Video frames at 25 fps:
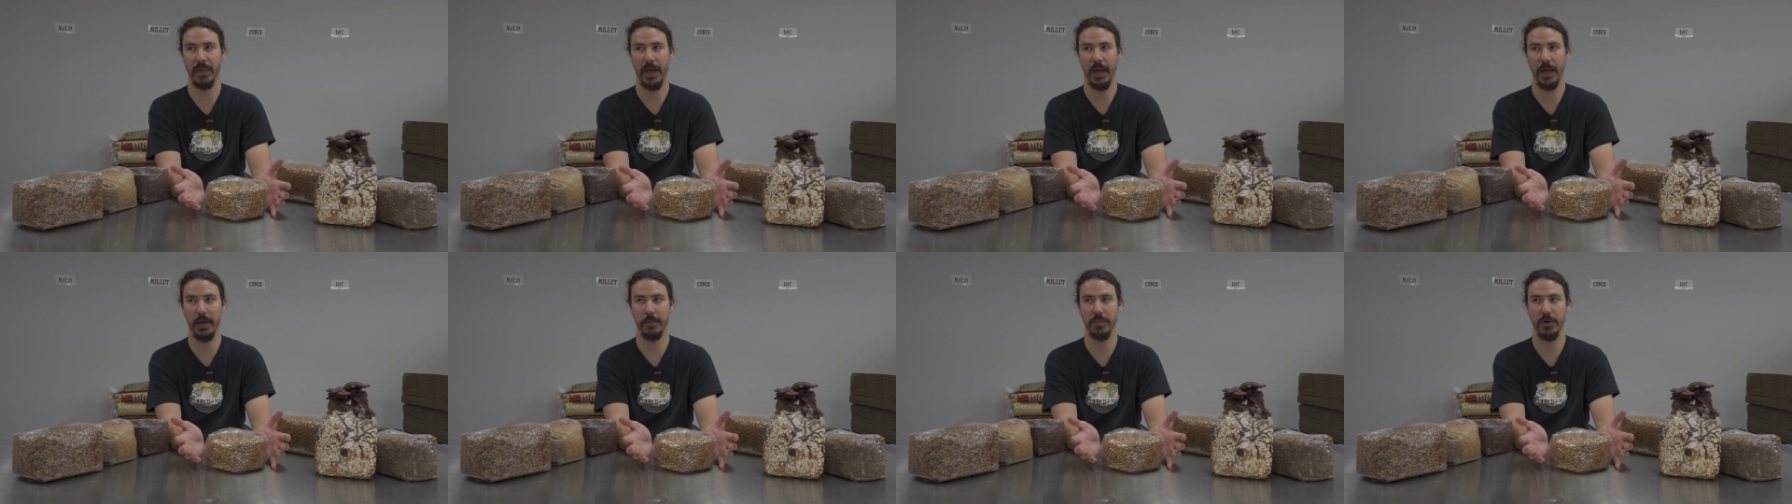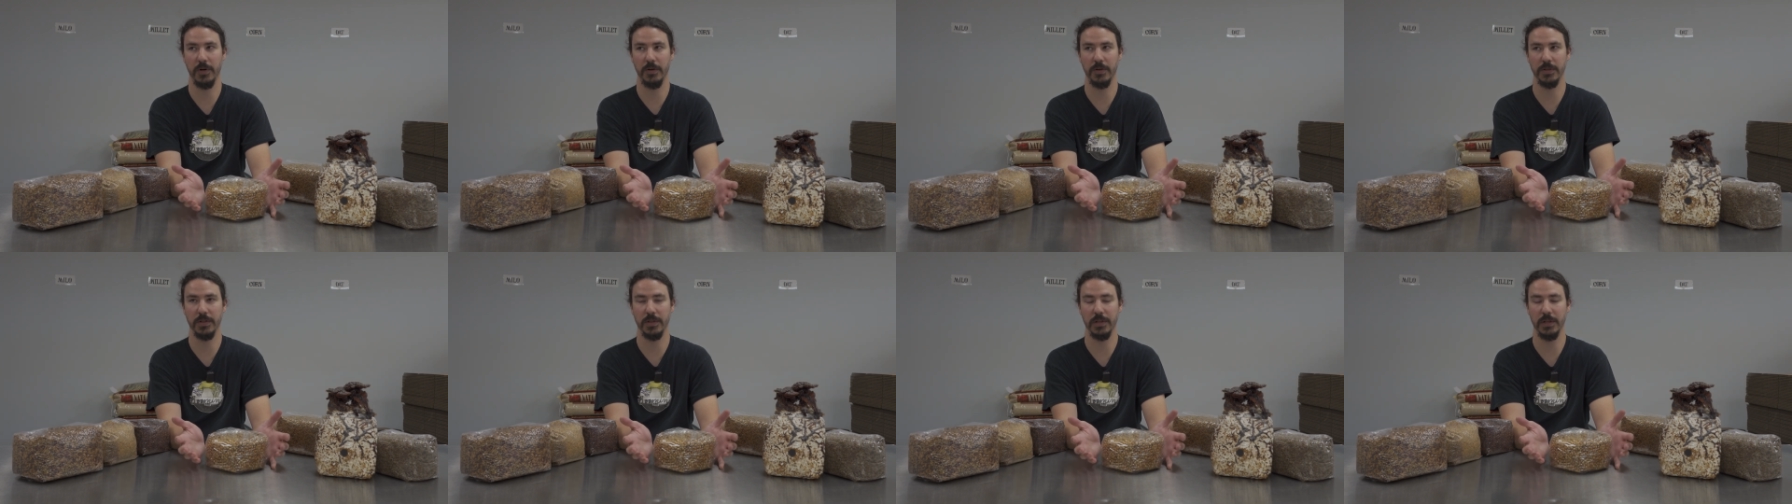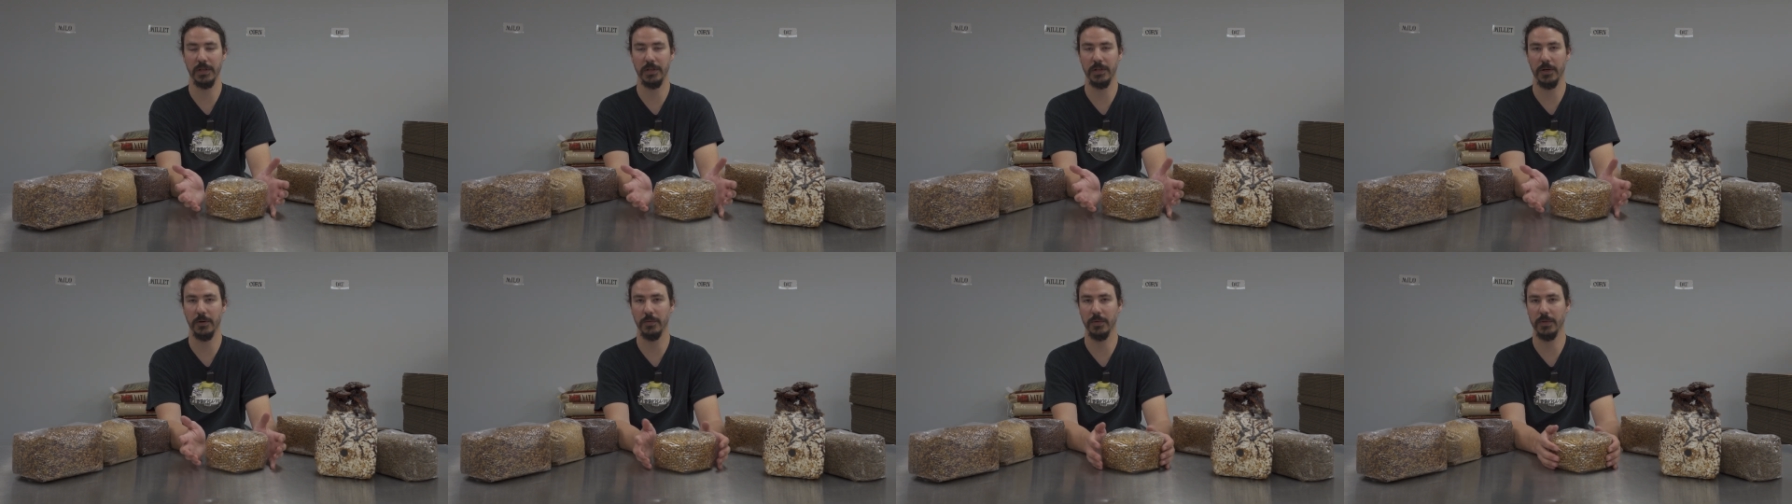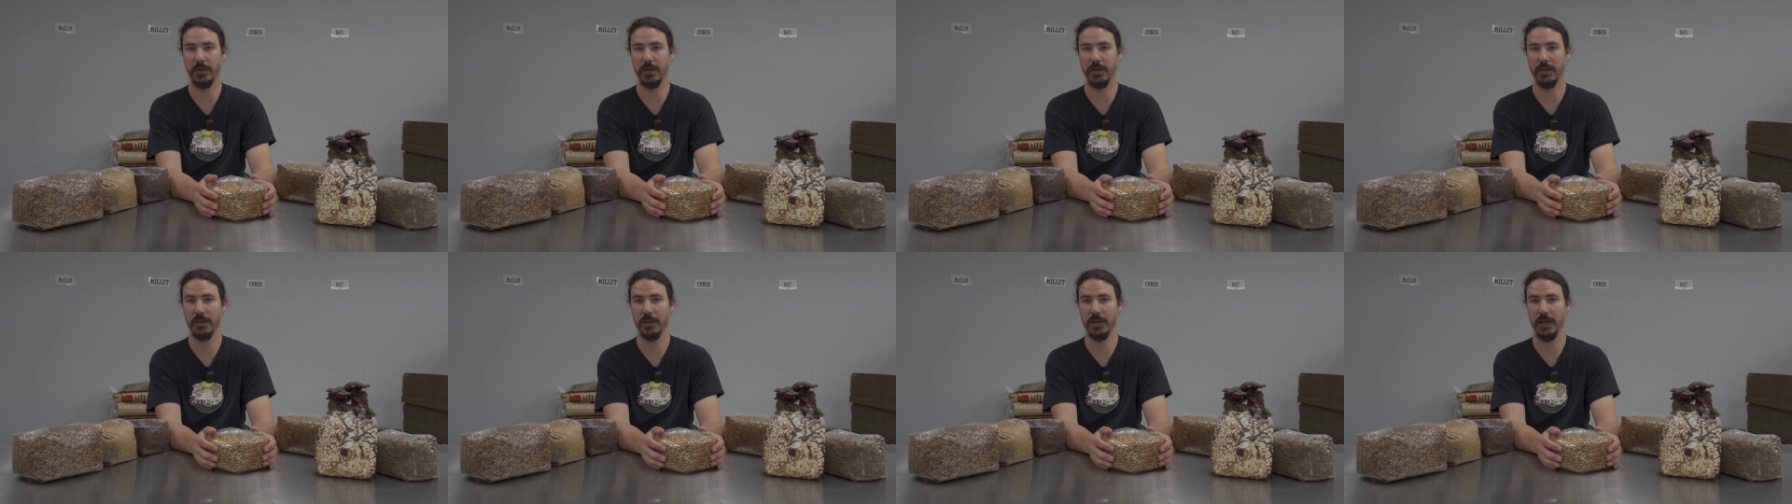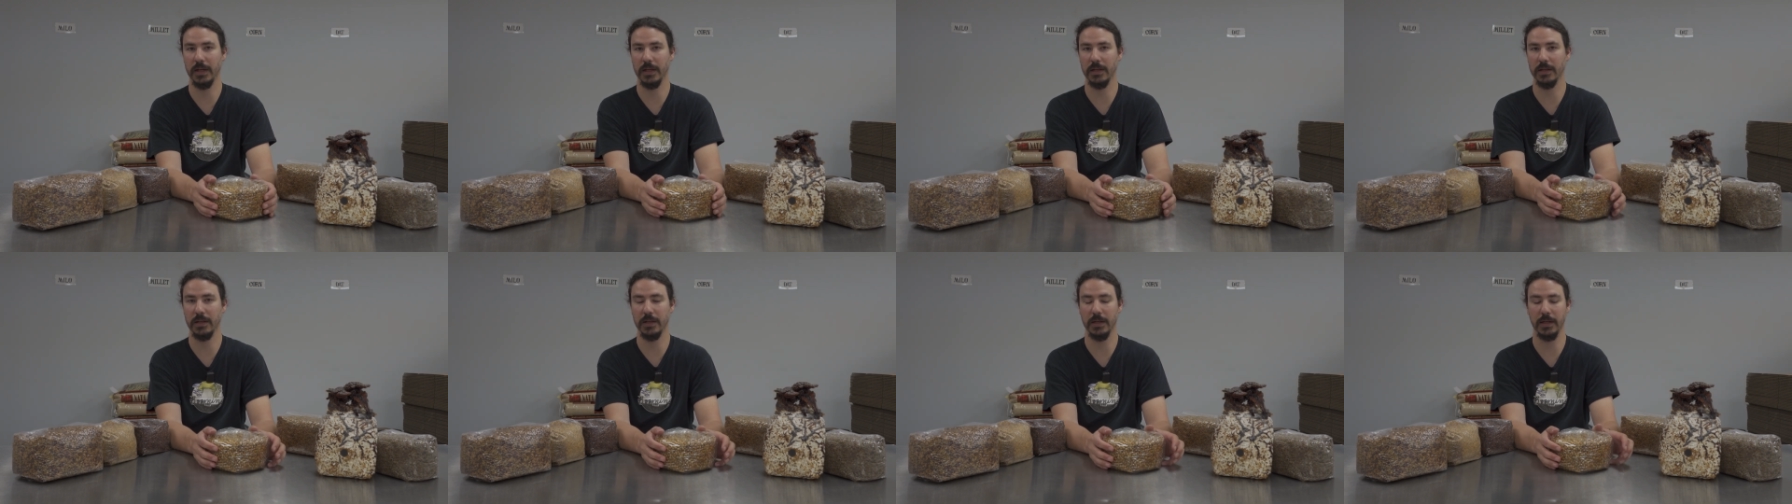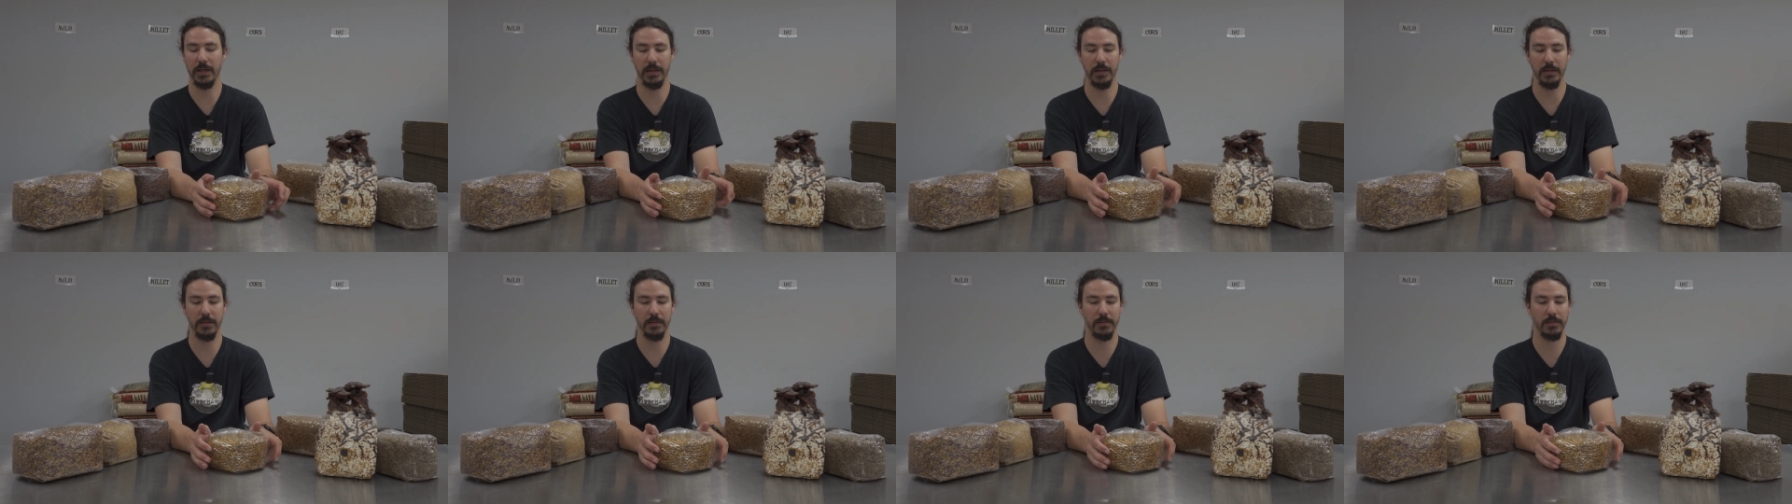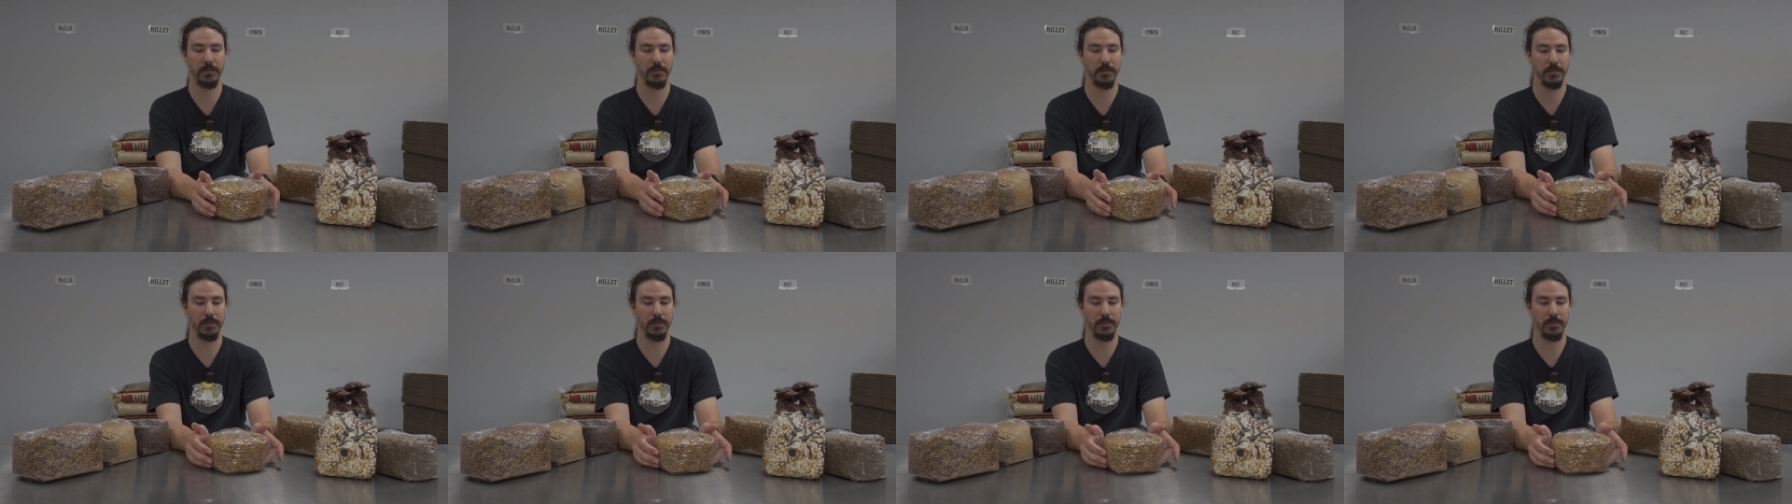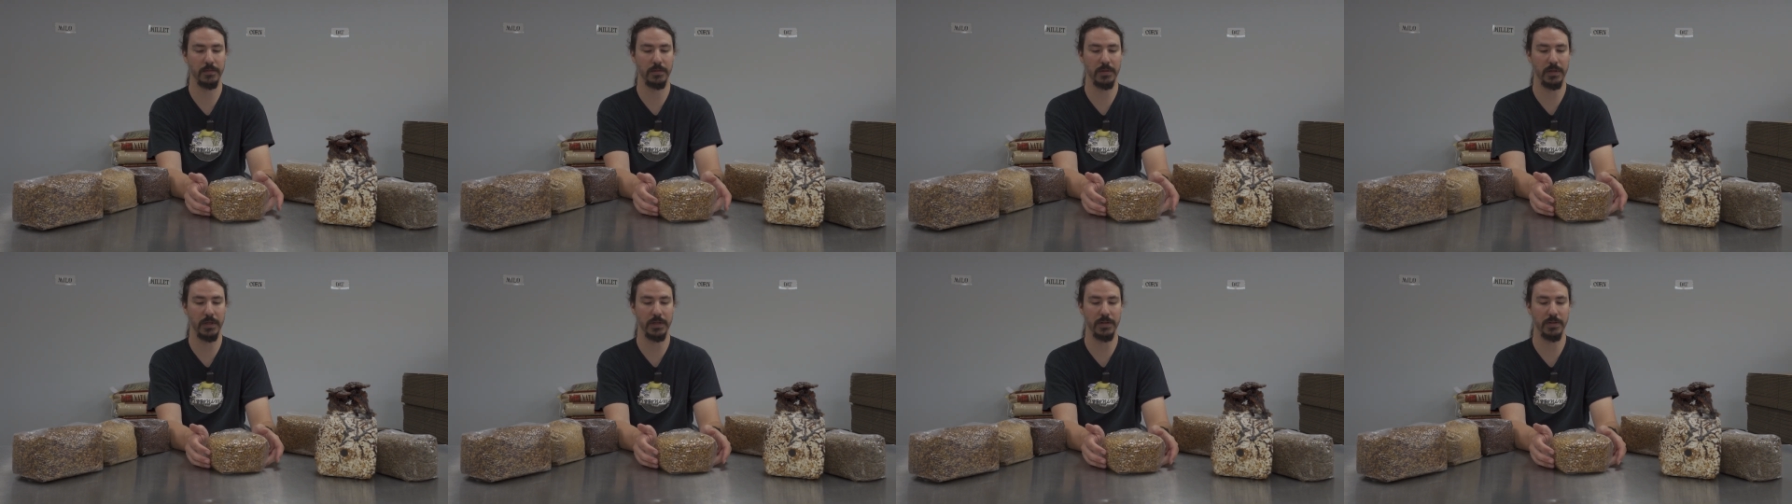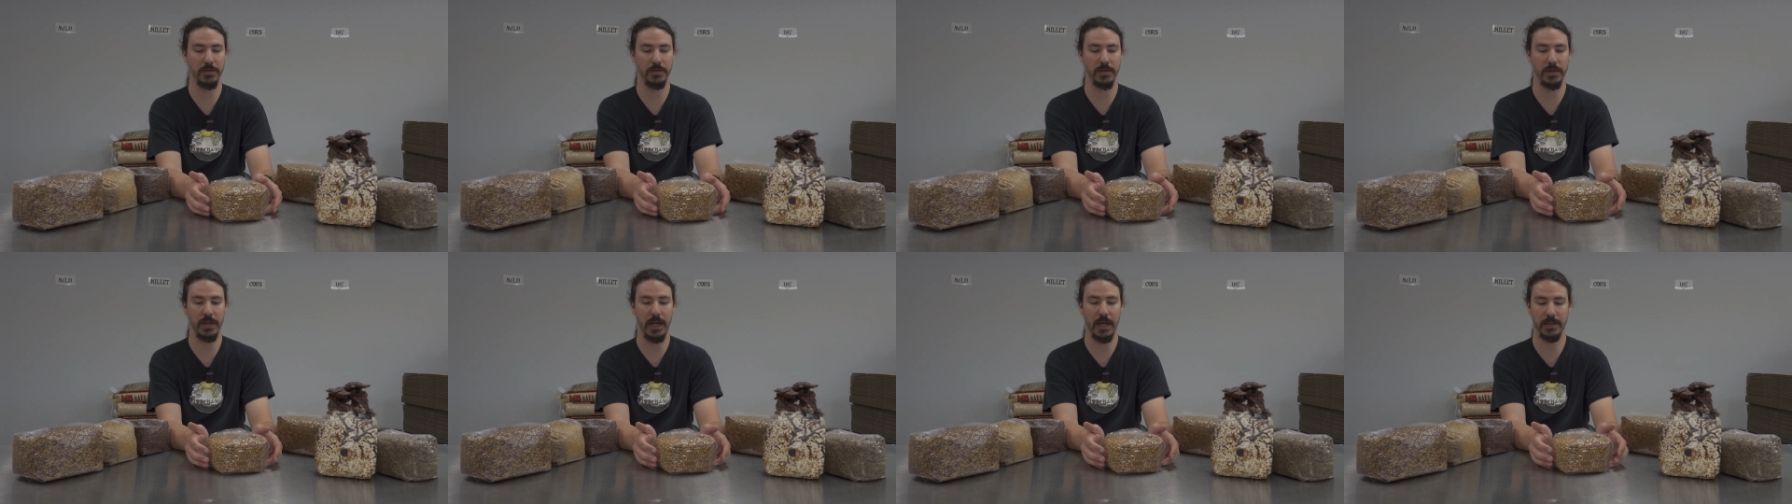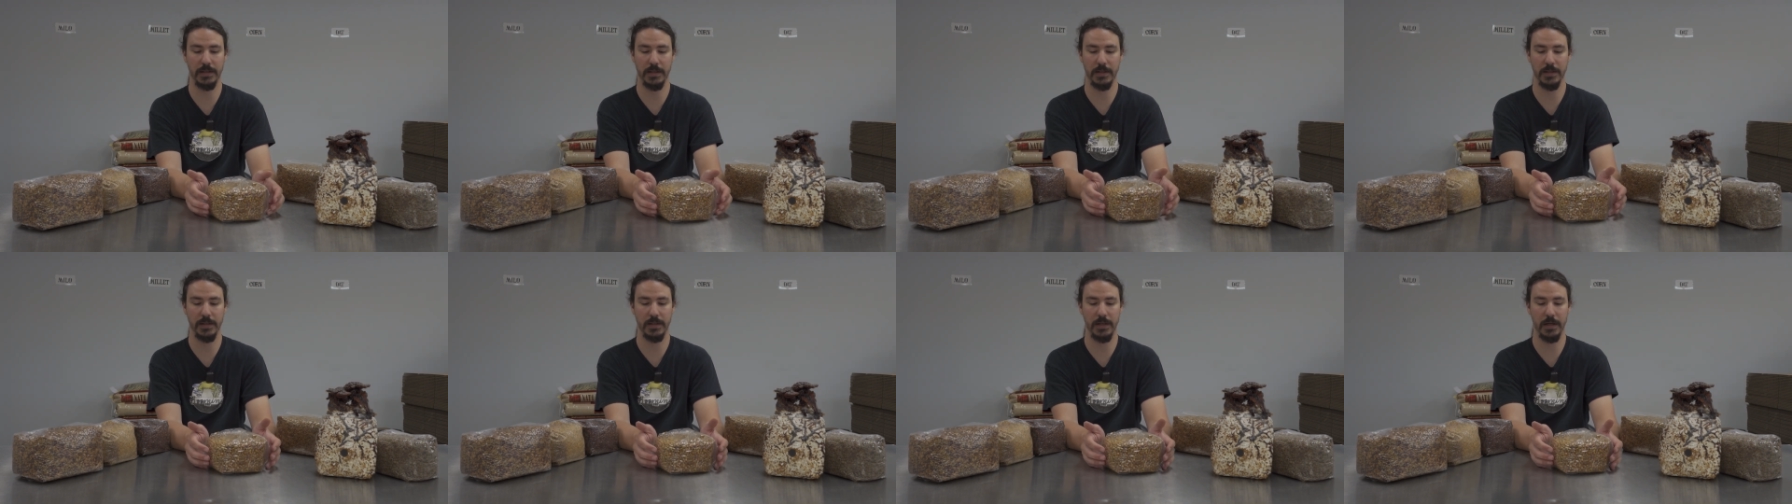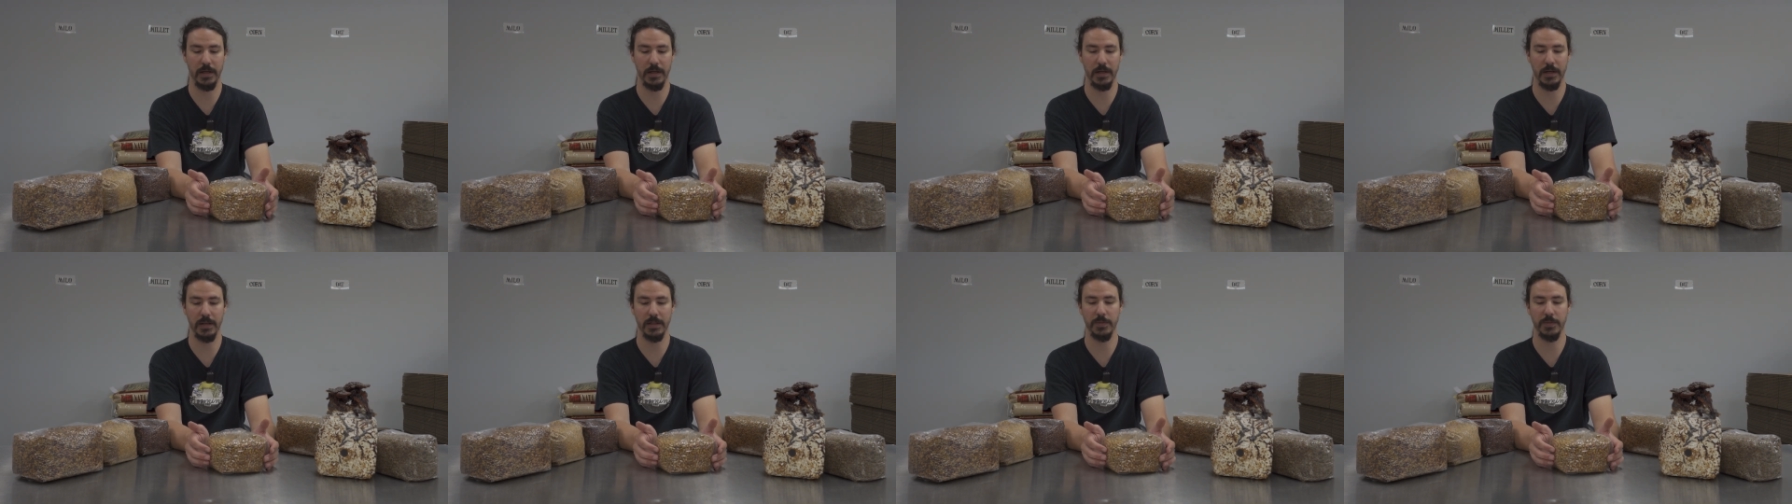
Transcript: I personally don't think that it uh, is necessary,